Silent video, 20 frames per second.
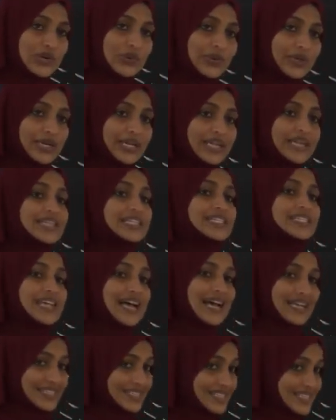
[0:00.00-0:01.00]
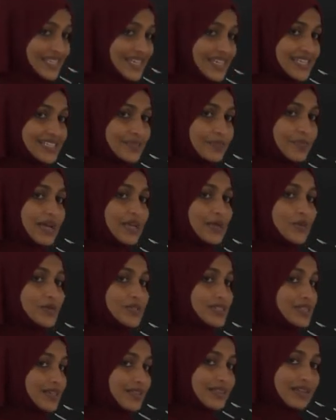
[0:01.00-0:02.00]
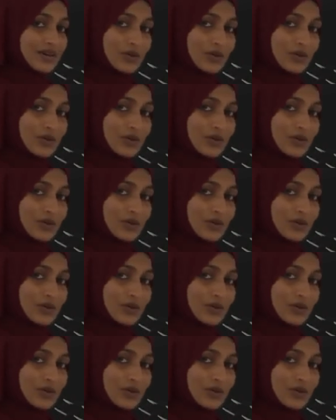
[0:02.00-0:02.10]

nutrients as it is by using the